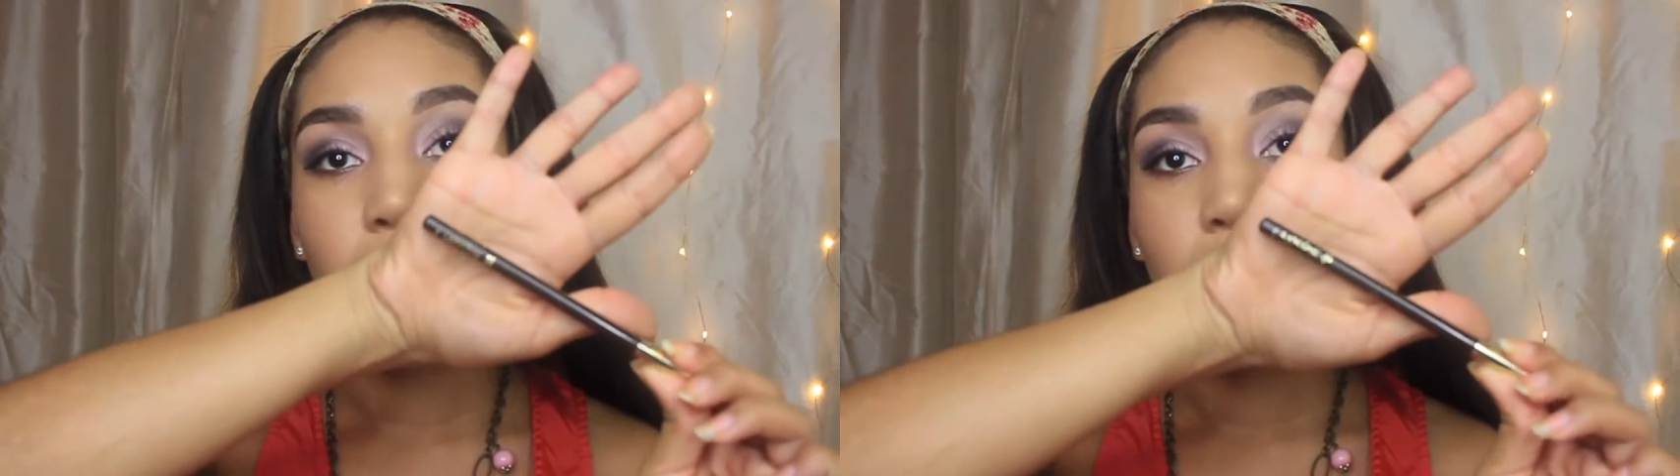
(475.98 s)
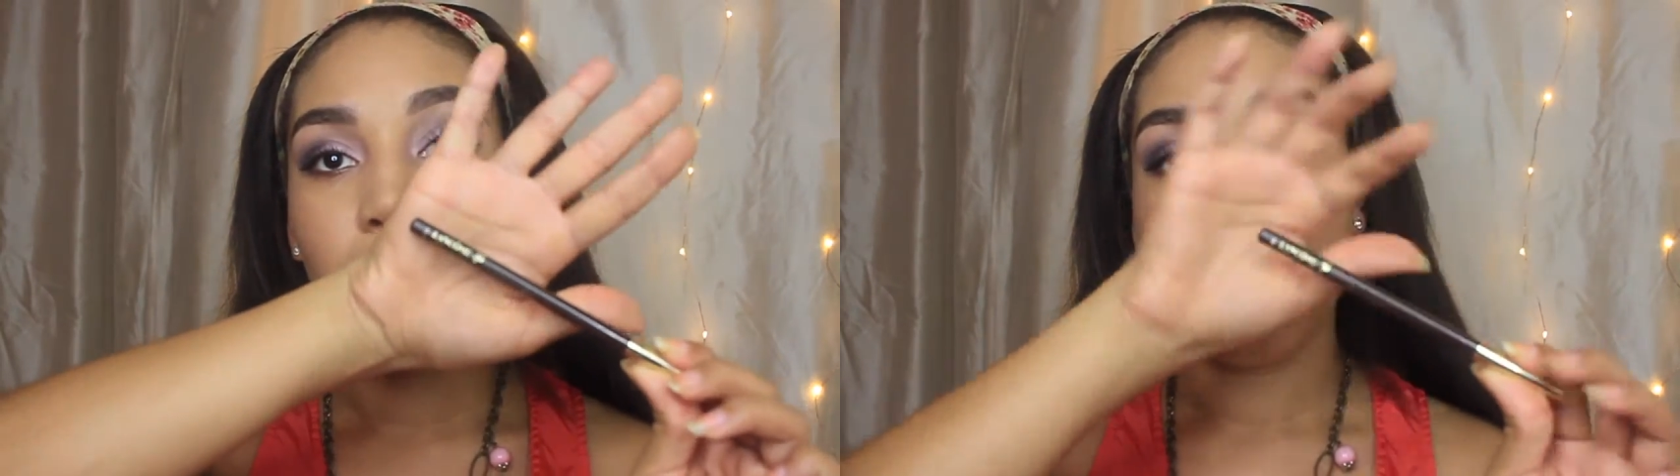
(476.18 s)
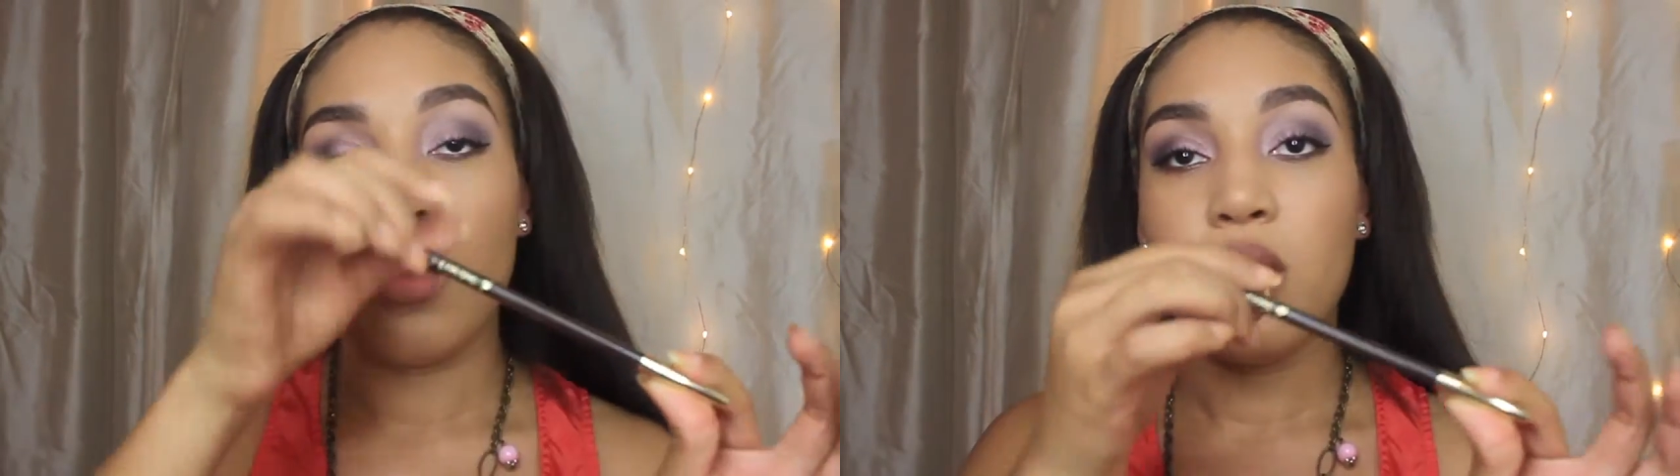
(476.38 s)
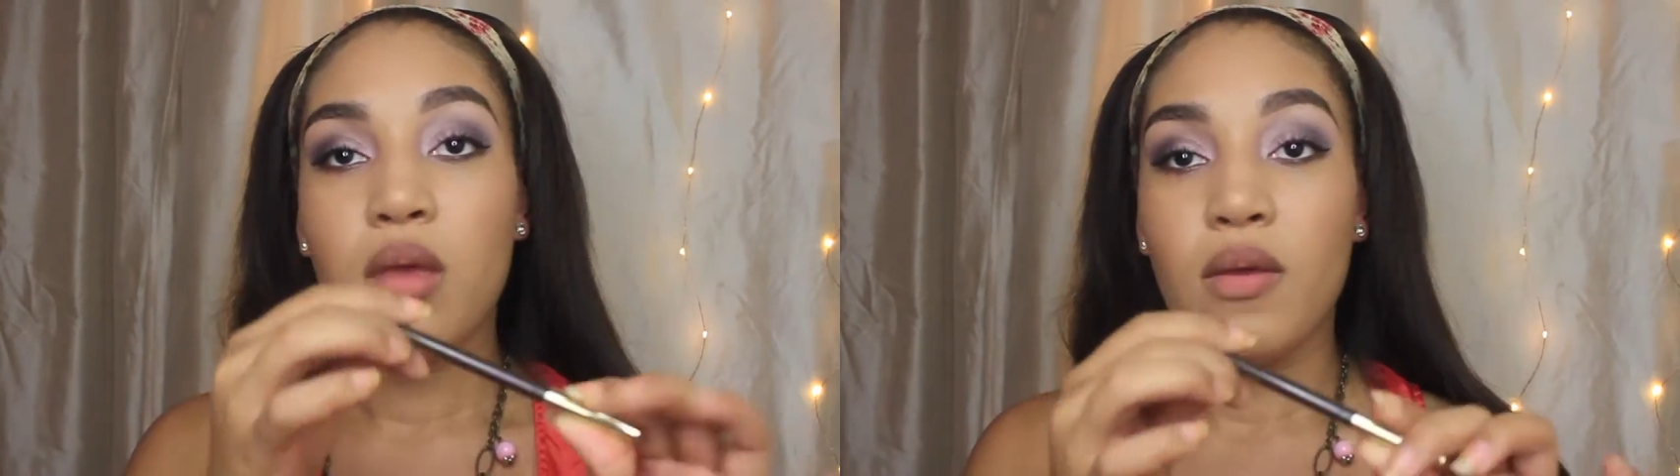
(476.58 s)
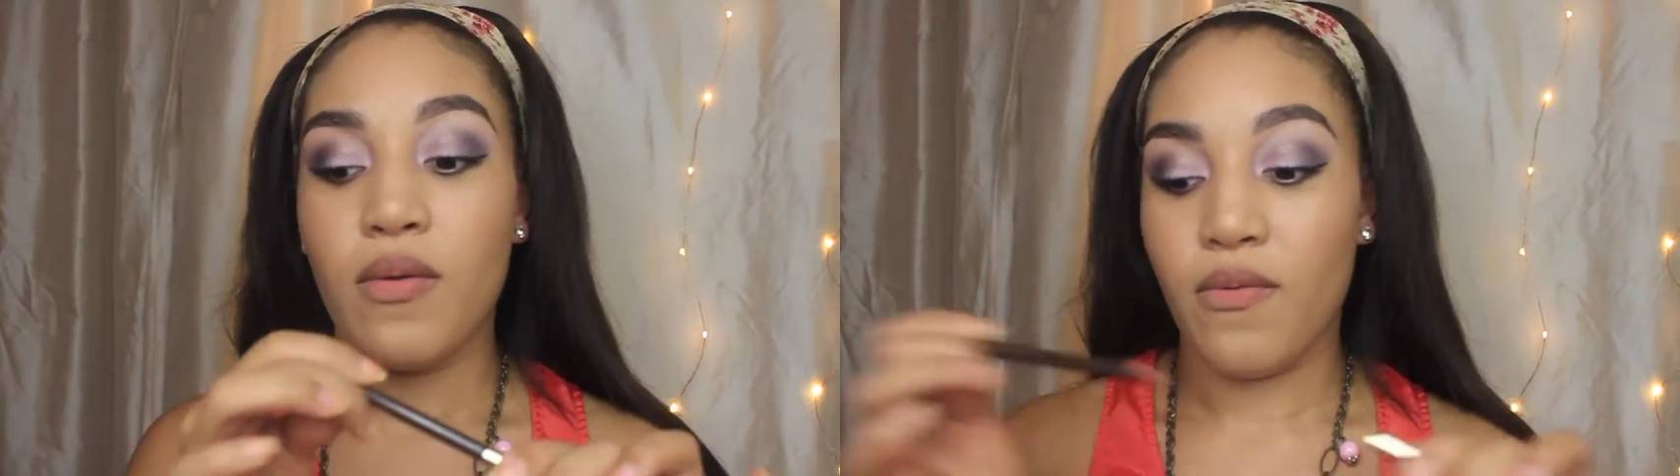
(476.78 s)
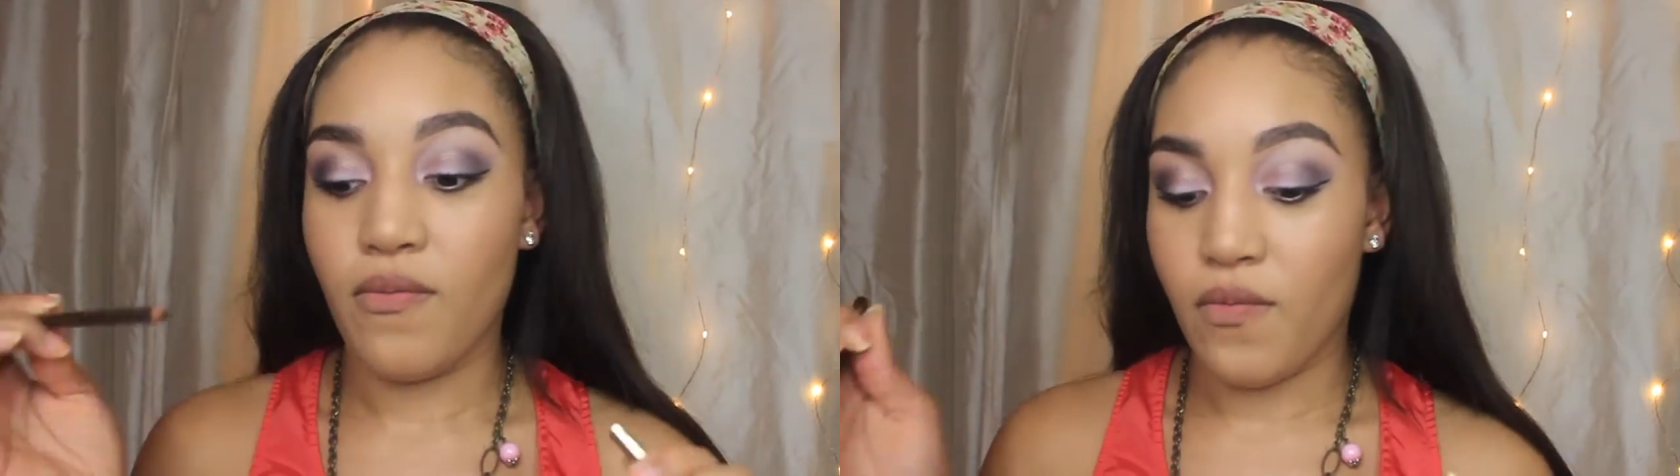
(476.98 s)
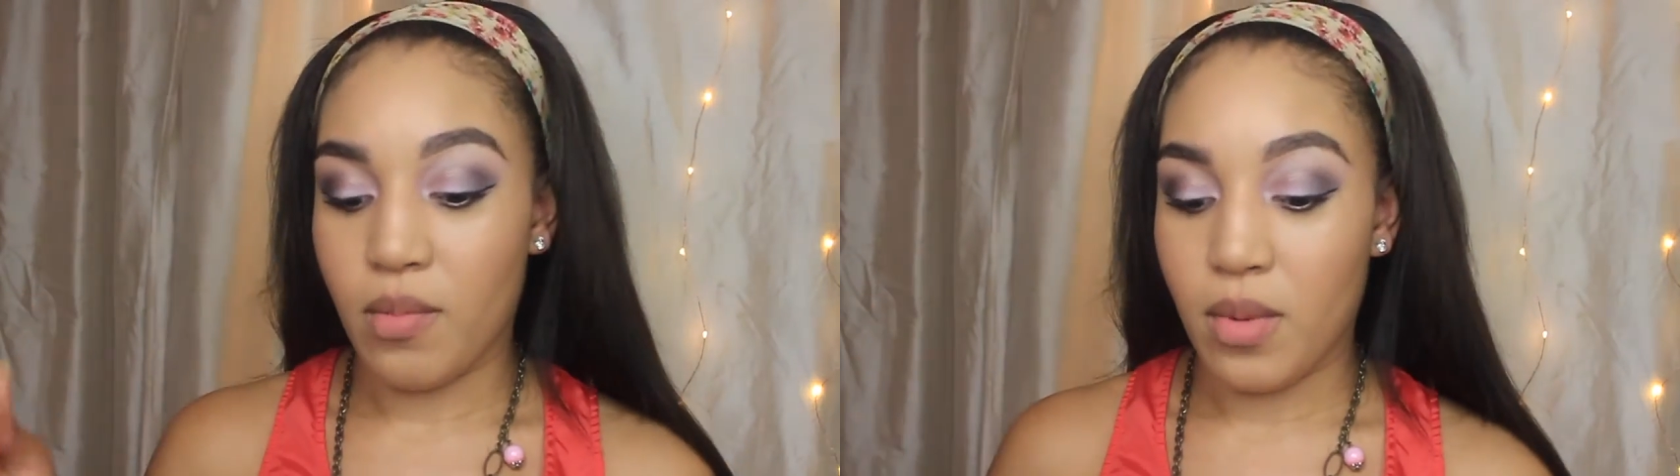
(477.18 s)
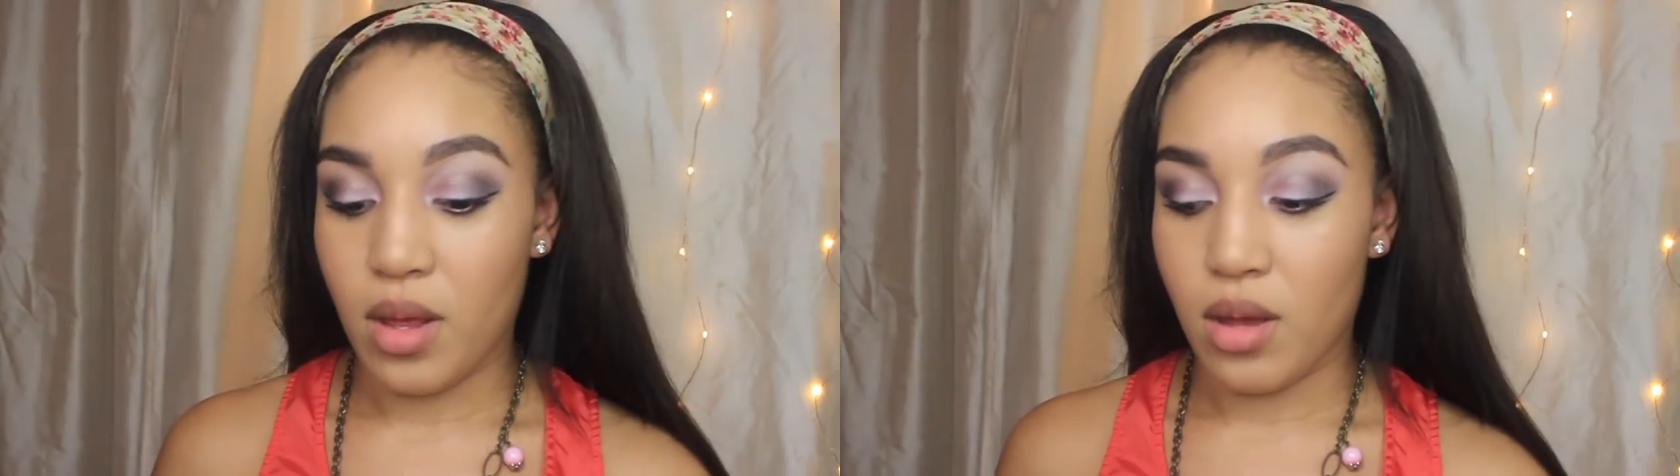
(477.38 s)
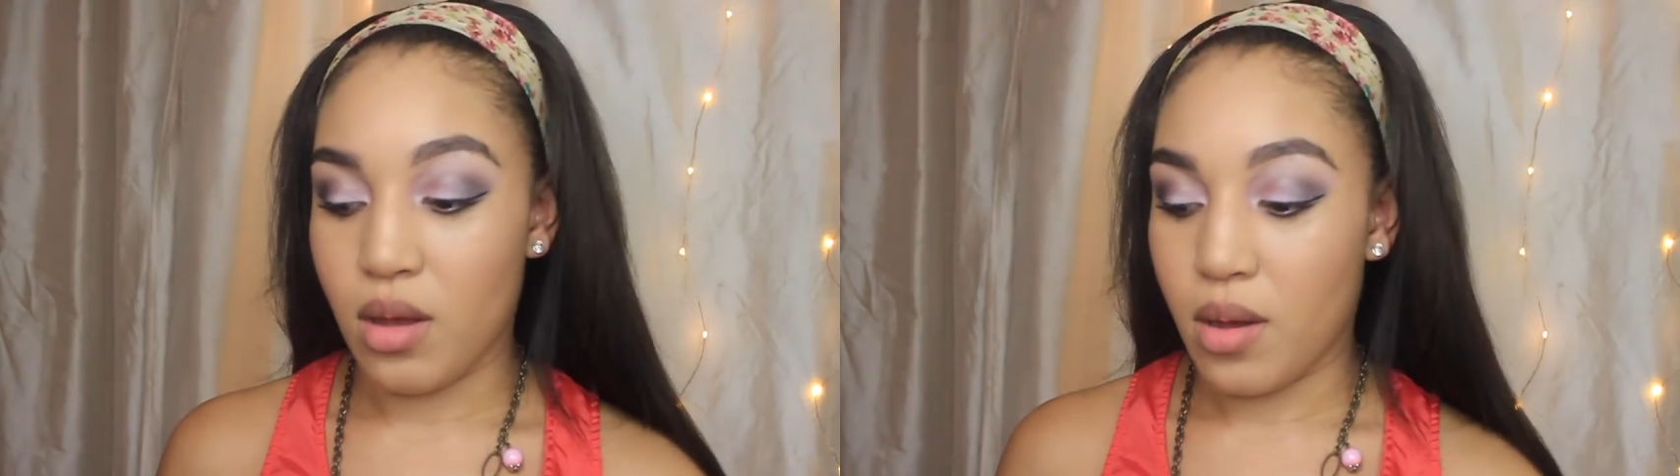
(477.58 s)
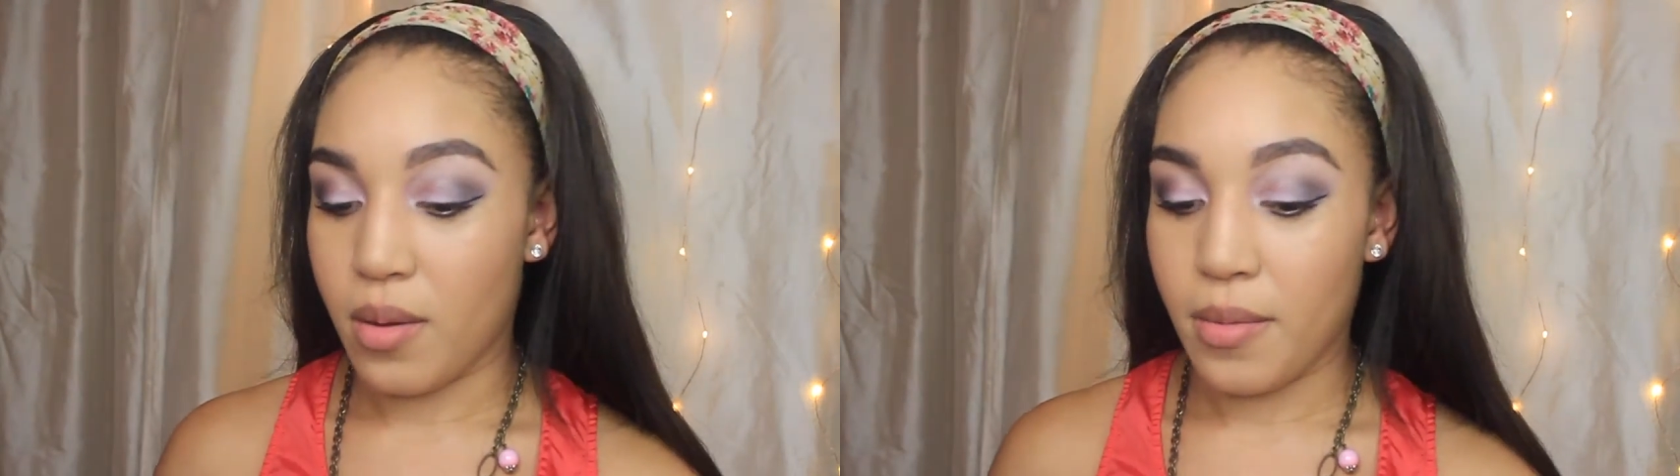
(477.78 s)
least, I like to use my La
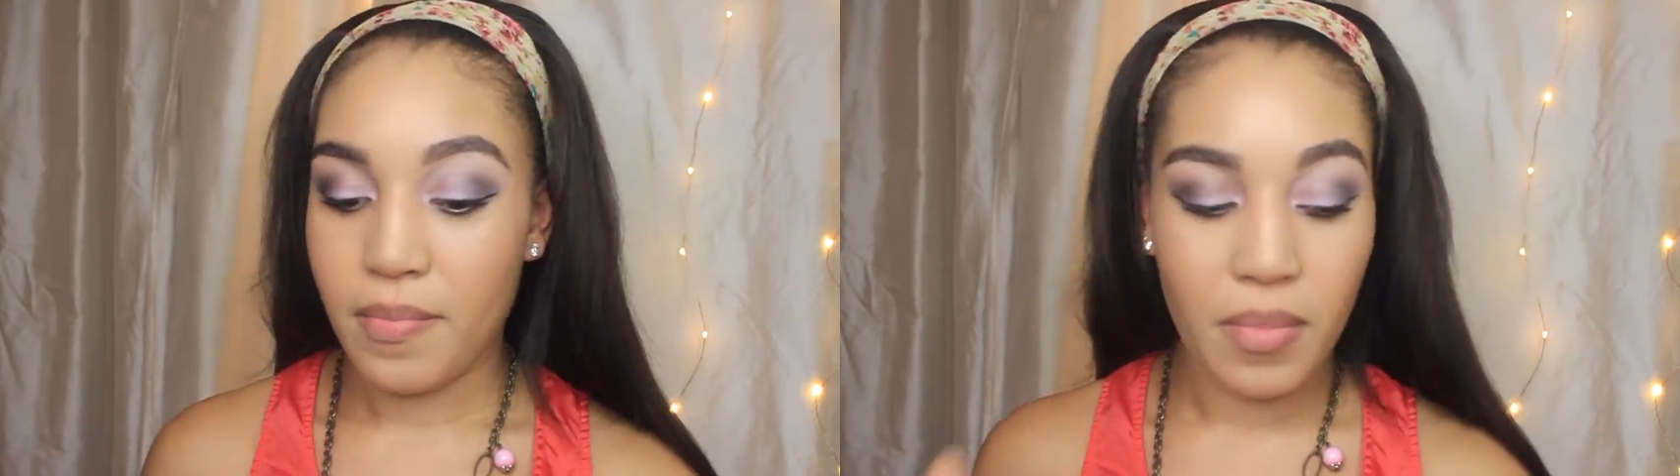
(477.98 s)
Creme